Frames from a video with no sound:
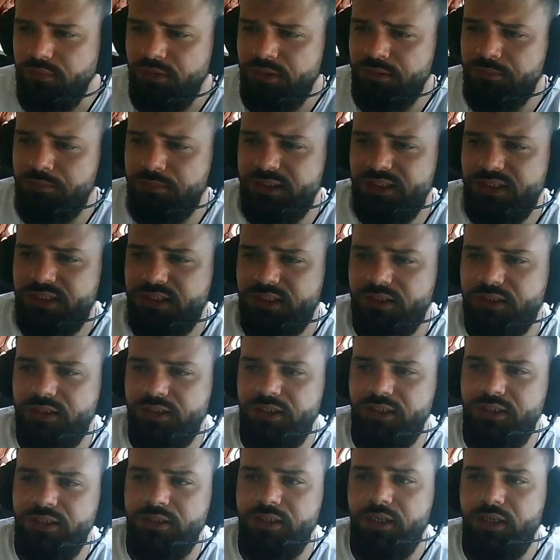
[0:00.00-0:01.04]

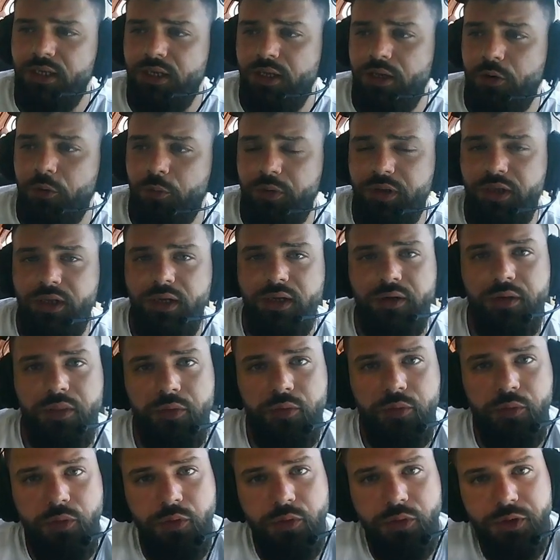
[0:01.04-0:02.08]
basically we hear the
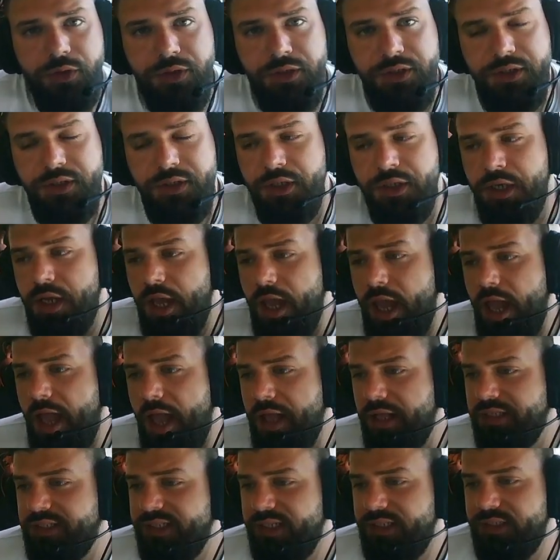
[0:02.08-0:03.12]
words
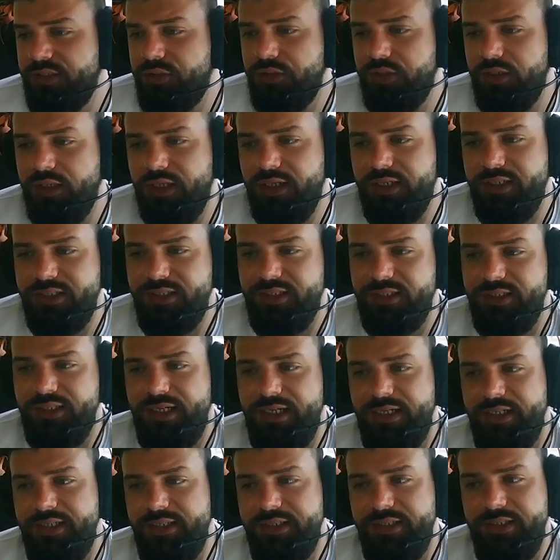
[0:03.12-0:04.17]
centralized
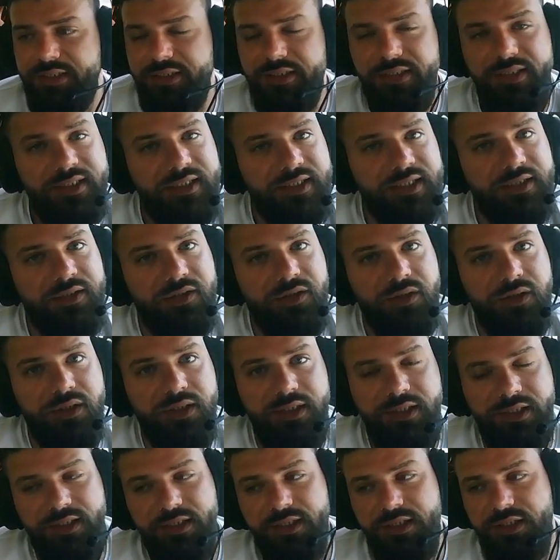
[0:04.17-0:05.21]
and
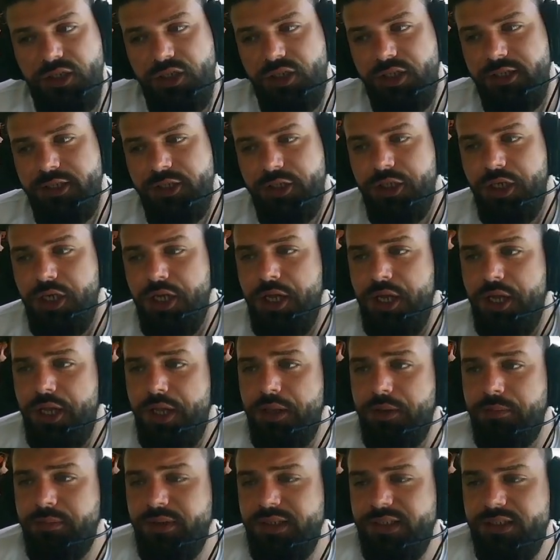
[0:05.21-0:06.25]
decentralized exchange.
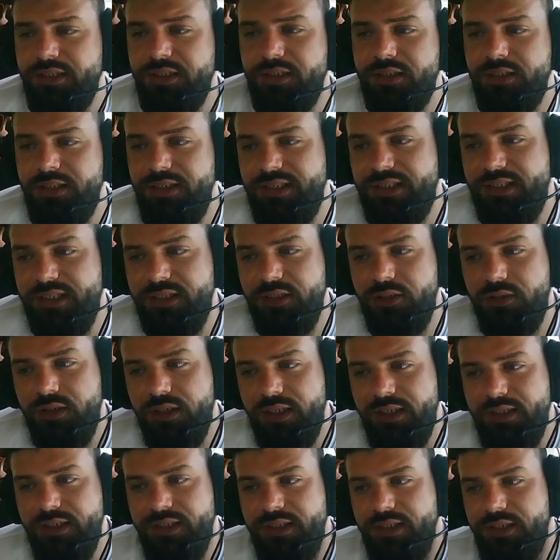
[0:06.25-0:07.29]
Basically,
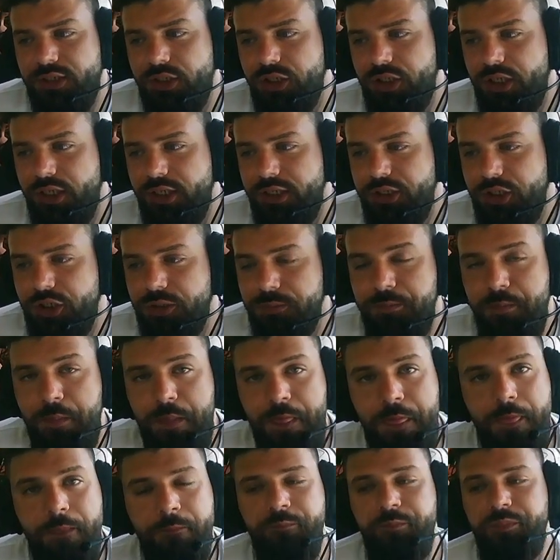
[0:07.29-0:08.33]
centralized exchange
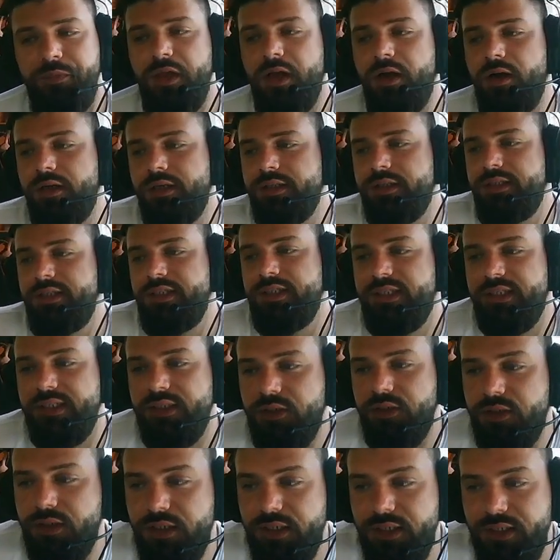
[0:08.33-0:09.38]
are
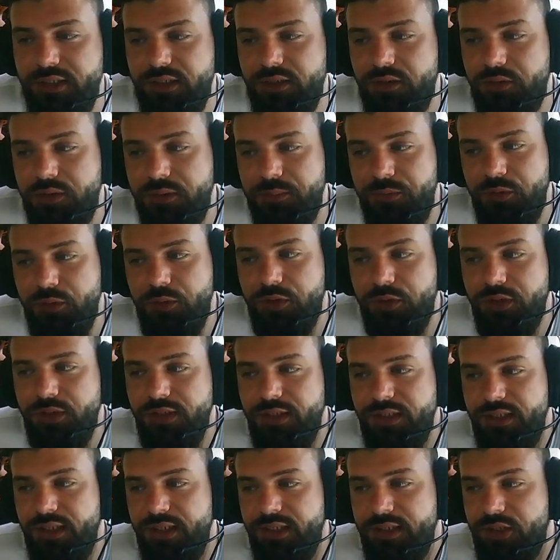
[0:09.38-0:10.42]
decentralized
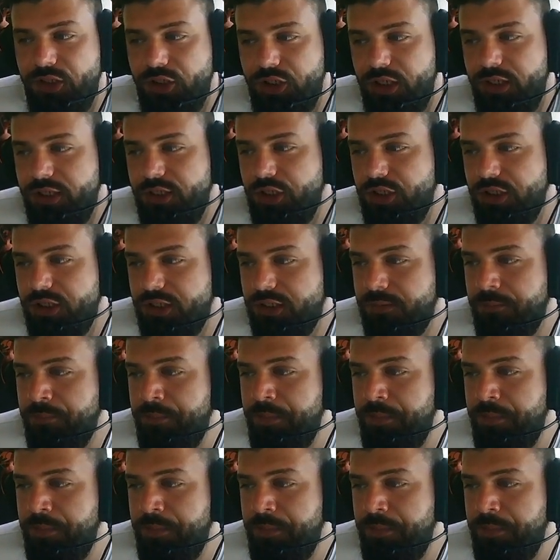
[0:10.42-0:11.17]
cryptocurrency exchanges